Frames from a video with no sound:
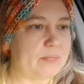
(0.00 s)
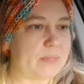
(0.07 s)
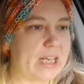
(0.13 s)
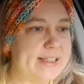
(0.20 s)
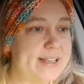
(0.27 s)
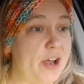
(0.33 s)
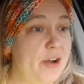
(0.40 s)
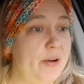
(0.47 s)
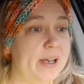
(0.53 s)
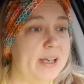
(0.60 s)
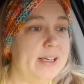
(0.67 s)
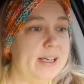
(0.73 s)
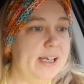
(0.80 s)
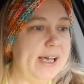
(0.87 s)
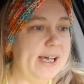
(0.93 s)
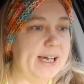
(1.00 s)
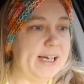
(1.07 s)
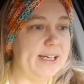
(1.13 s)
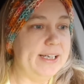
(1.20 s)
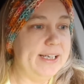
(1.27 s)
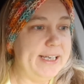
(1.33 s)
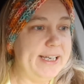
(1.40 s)
So
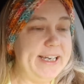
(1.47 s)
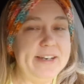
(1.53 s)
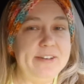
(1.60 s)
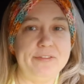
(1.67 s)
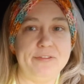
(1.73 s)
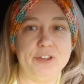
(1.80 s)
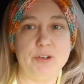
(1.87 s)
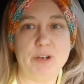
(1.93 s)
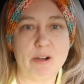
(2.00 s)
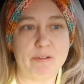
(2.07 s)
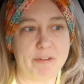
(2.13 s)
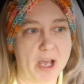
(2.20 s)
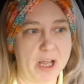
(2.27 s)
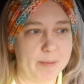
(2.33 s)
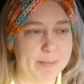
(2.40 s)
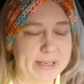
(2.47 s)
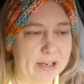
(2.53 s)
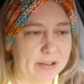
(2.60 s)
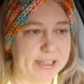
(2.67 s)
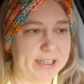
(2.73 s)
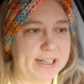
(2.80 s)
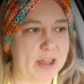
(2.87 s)
if you don't follow me
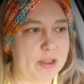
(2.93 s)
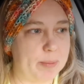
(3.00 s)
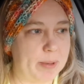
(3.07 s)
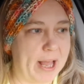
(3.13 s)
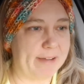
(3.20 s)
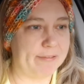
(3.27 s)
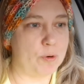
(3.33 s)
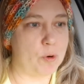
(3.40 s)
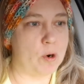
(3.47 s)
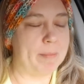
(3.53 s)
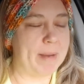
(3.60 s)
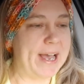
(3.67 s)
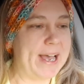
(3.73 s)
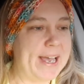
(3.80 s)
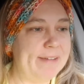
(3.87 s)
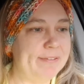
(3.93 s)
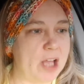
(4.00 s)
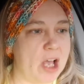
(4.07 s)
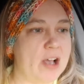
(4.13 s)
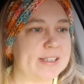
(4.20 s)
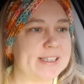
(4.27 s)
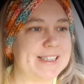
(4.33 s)
on any other platform, I have
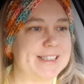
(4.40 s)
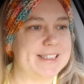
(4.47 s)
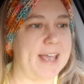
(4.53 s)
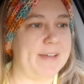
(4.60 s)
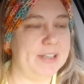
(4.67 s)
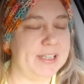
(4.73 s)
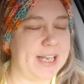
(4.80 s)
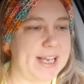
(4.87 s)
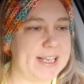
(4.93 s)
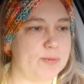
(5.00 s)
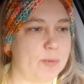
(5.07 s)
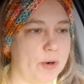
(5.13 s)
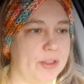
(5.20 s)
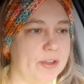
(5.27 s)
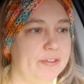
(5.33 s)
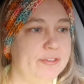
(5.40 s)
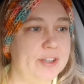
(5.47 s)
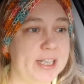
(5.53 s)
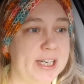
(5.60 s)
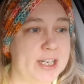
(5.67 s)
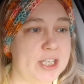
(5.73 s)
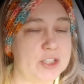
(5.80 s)
lost 7 days worth of
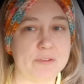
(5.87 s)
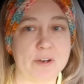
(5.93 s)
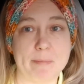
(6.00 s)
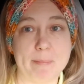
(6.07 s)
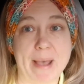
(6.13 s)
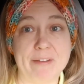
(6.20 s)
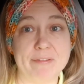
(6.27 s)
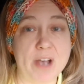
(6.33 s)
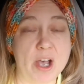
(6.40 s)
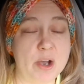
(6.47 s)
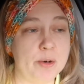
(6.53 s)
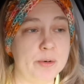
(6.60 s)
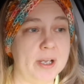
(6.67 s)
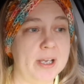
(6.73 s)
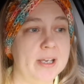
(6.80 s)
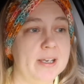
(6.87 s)
footage from my phone